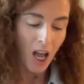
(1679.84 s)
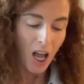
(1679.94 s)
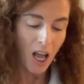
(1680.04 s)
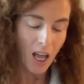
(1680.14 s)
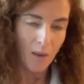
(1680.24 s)

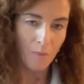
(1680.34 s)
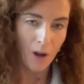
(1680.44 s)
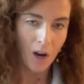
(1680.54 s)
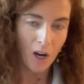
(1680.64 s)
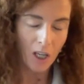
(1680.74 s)

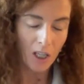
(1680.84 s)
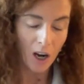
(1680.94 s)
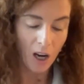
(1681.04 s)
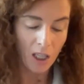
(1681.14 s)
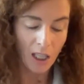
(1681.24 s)

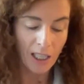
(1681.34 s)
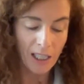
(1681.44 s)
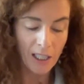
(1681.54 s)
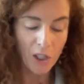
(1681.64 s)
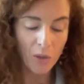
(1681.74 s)
are
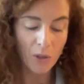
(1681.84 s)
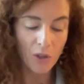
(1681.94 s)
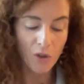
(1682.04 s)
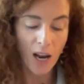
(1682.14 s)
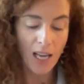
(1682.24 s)
easy to
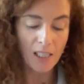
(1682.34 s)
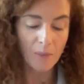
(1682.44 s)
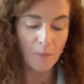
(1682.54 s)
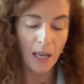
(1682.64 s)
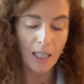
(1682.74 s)
address.
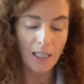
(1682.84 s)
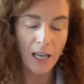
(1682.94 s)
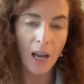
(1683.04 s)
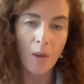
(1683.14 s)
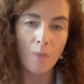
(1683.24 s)
But,
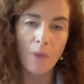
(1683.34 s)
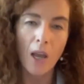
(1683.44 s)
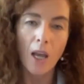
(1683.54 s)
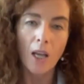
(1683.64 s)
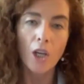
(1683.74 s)

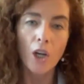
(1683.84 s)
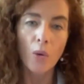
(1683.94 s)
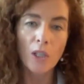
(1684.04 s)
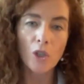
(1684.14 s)
in